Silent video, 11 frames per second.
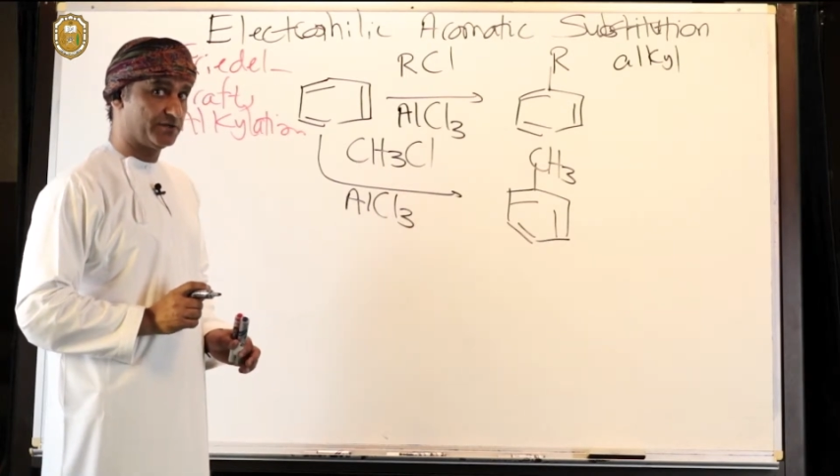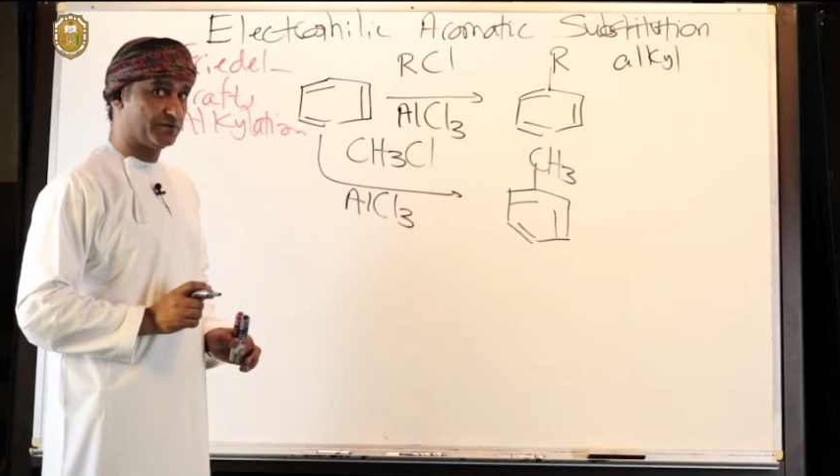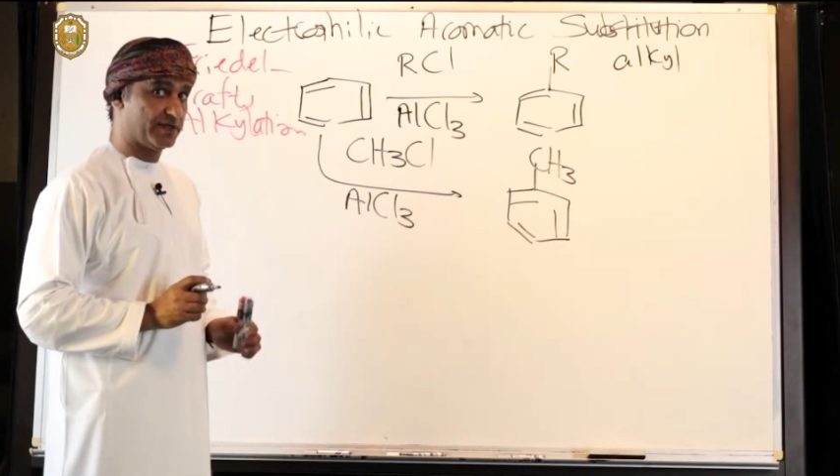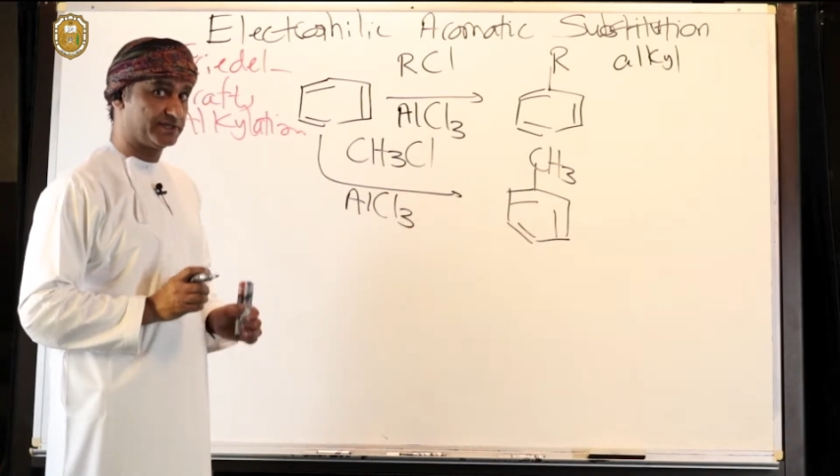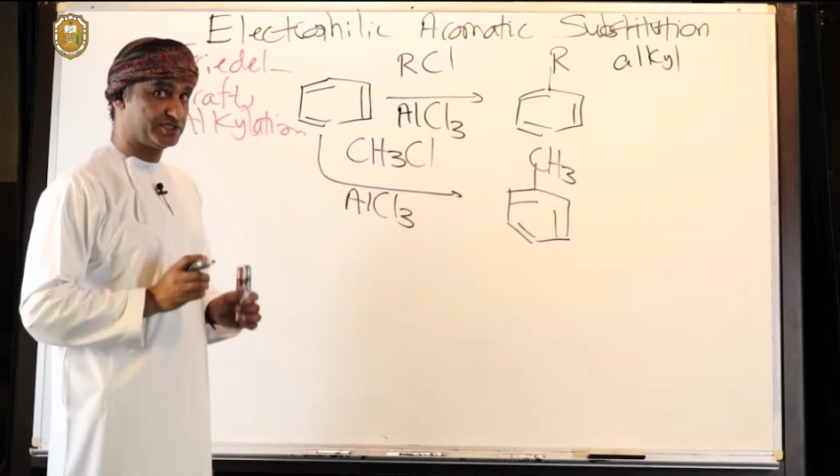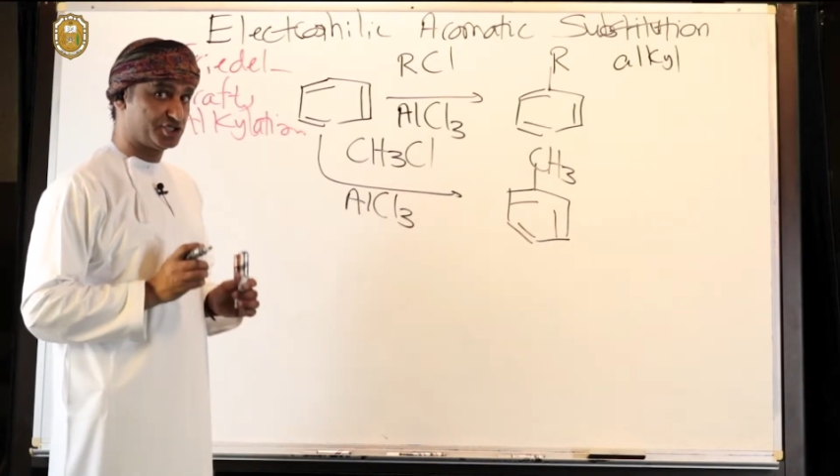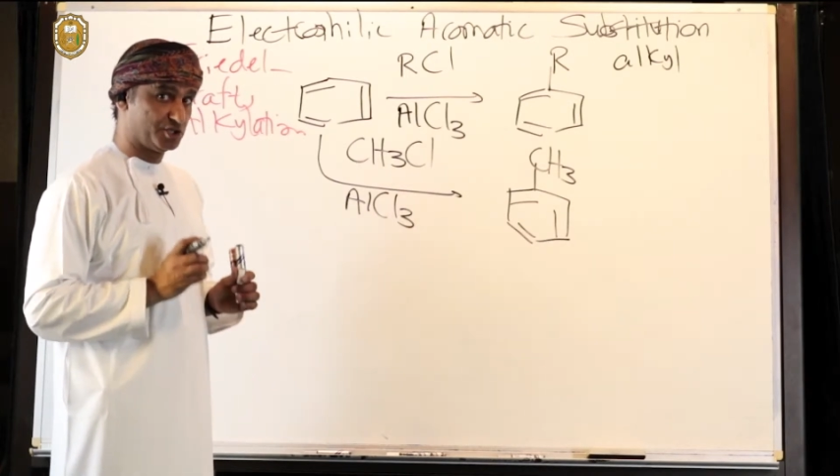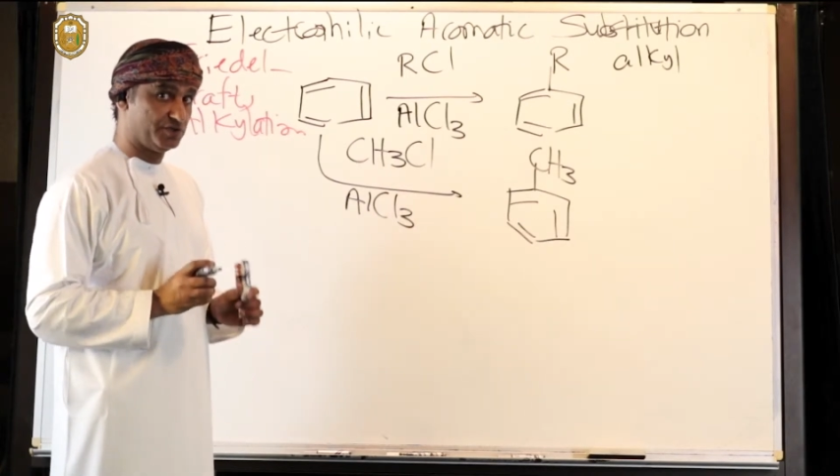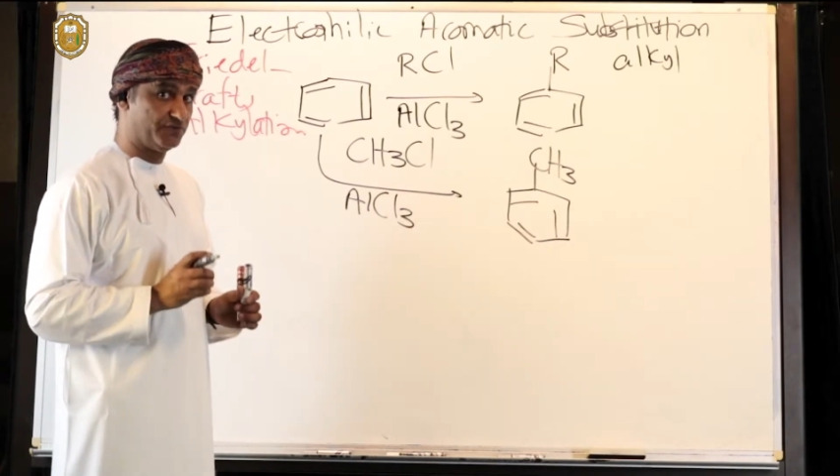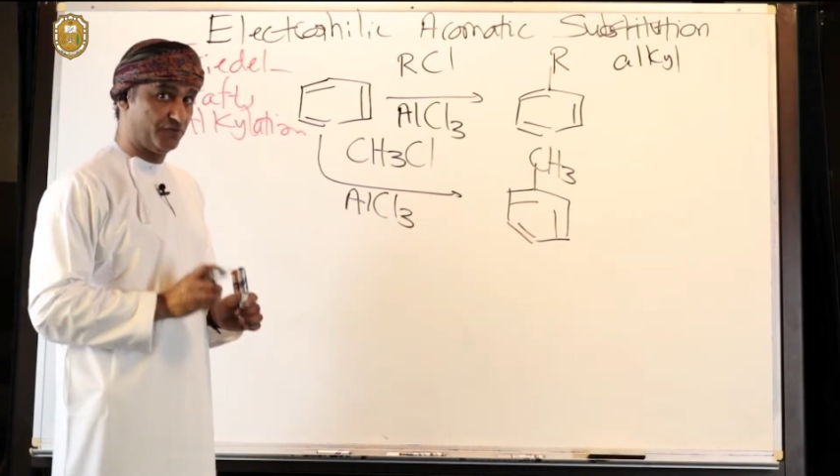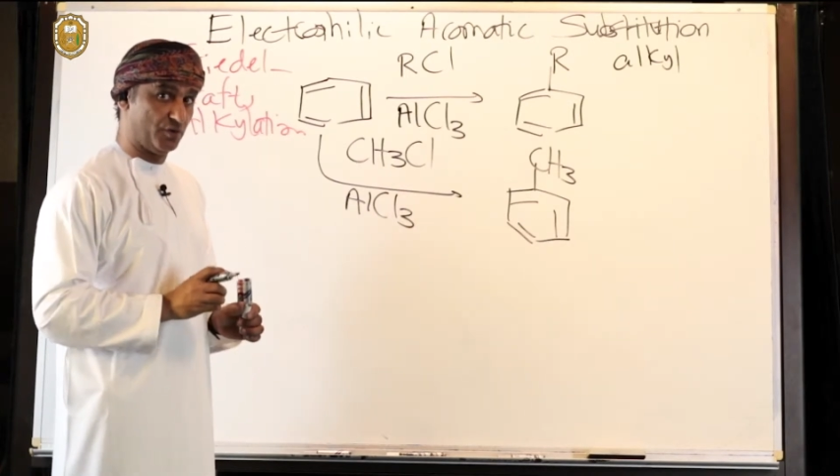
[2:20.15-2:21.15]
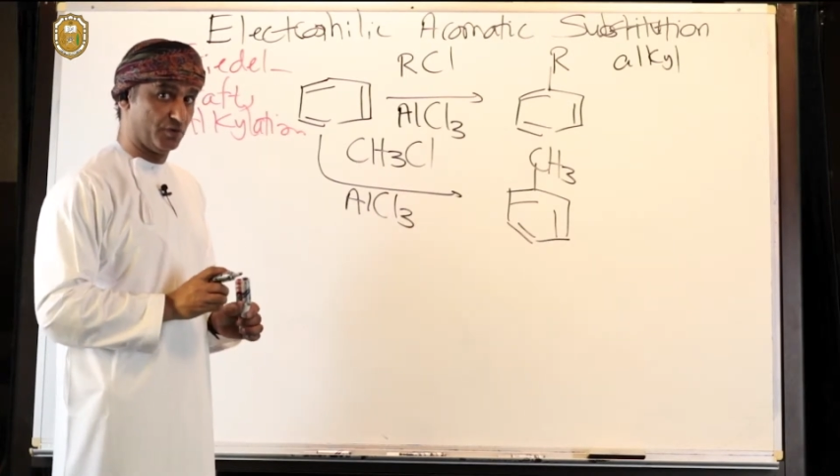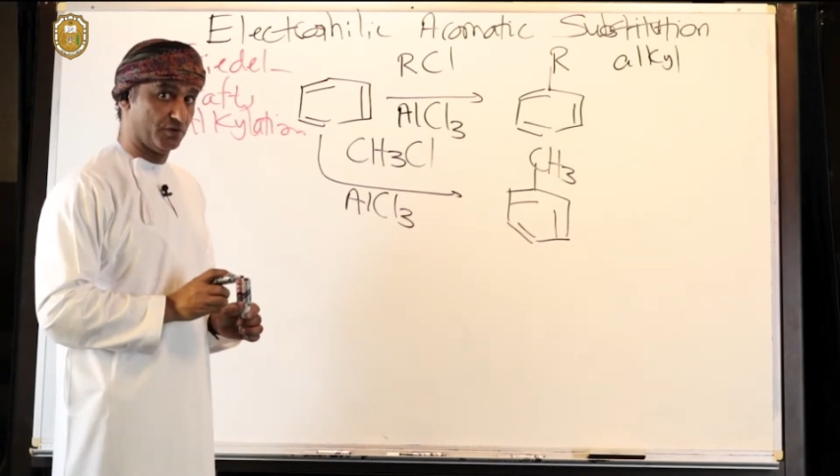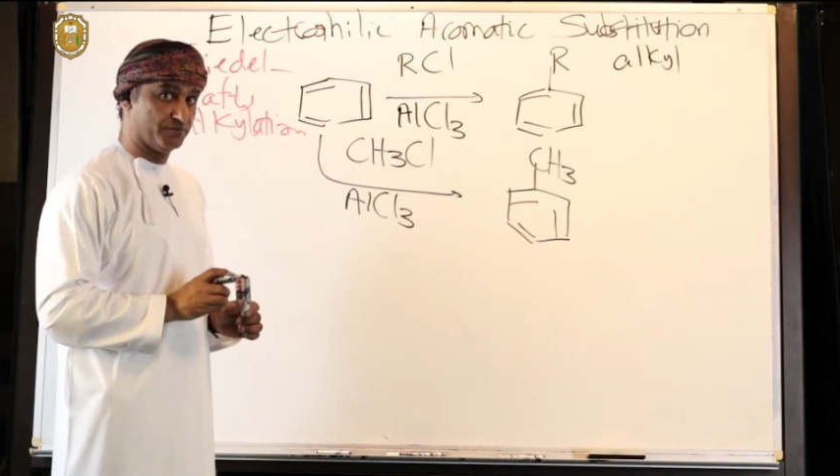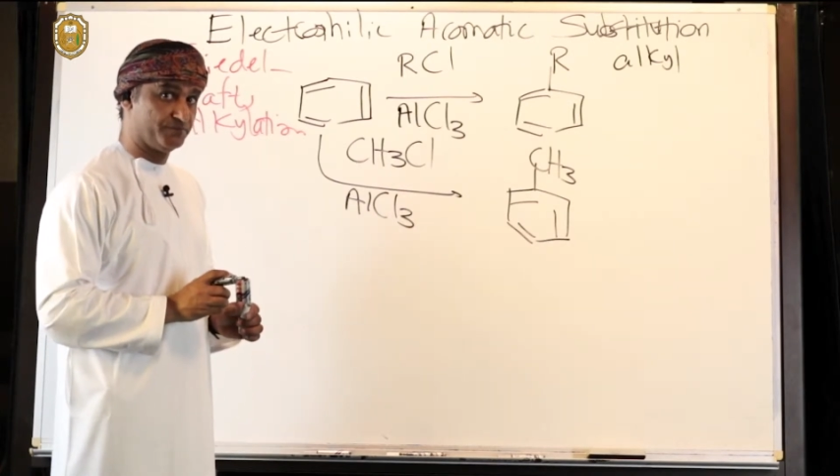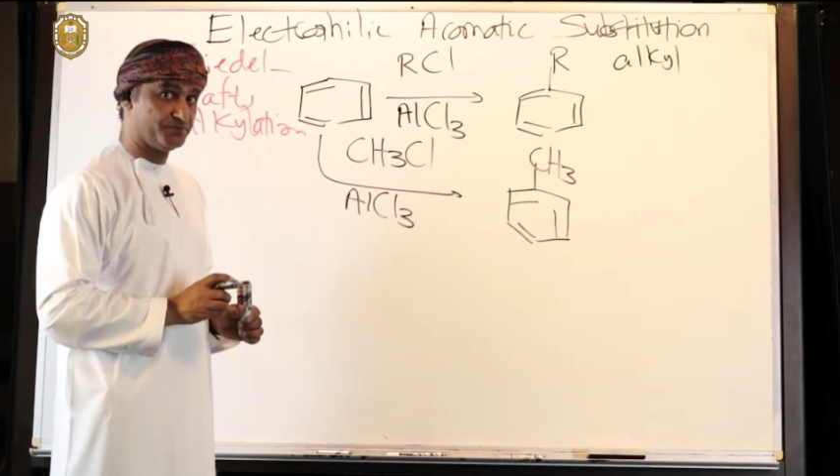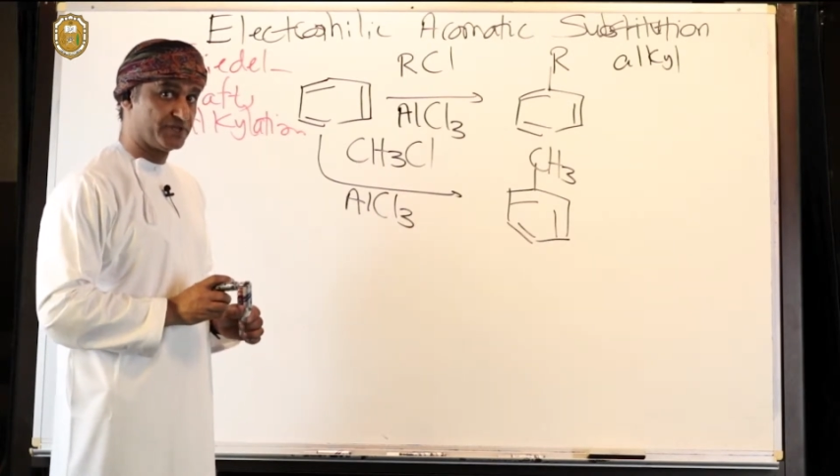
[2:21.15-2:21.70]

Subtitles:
or that should form